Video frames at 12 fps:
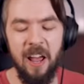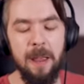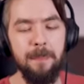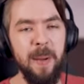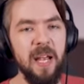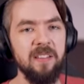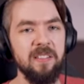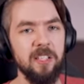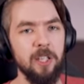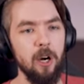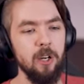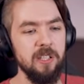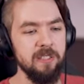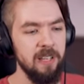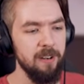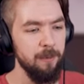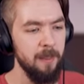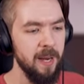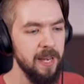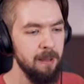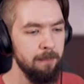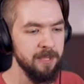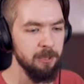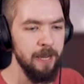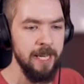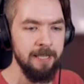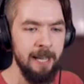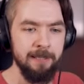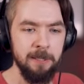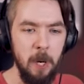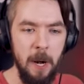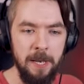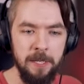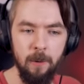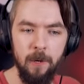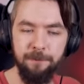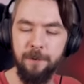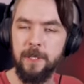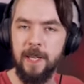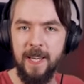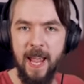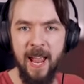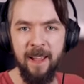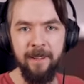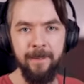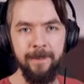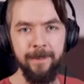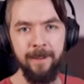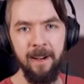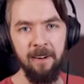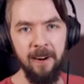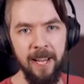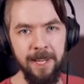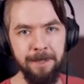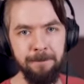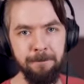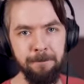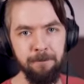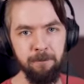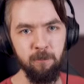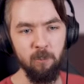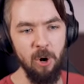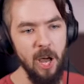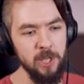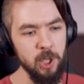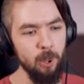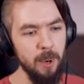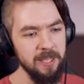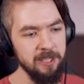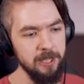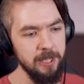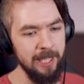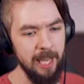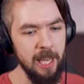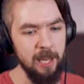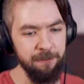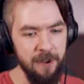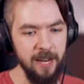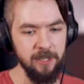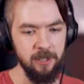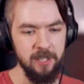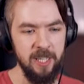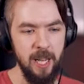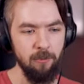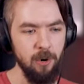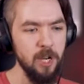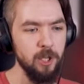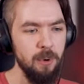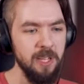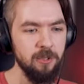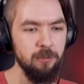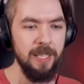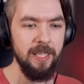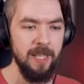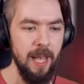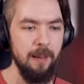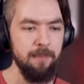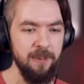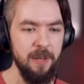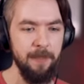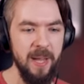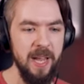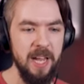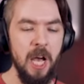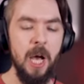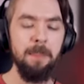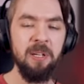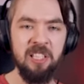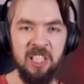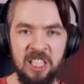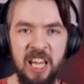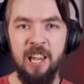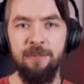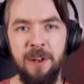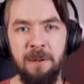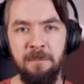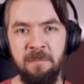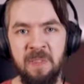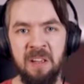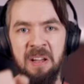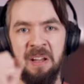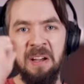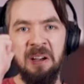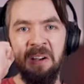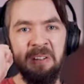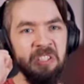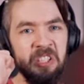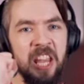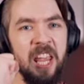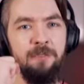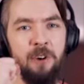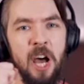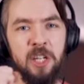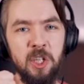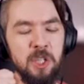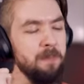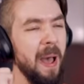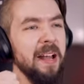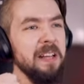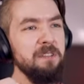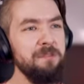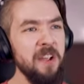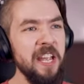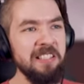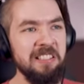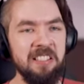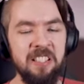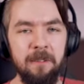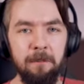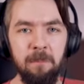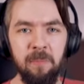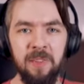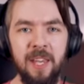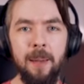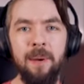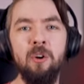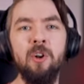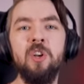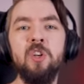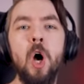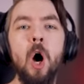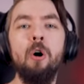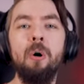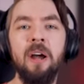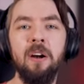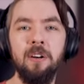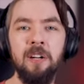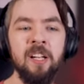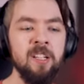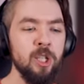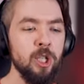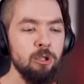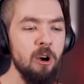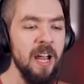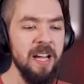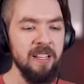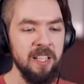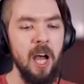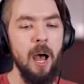right, boys and girls and everybody in between, that's going to do it for today. All right. Roger wasn't a key factor today. Roger wasn't really the M V P, but Steven, Steve Rogers, Paddy Fitz, came out of nowhere and destroyed the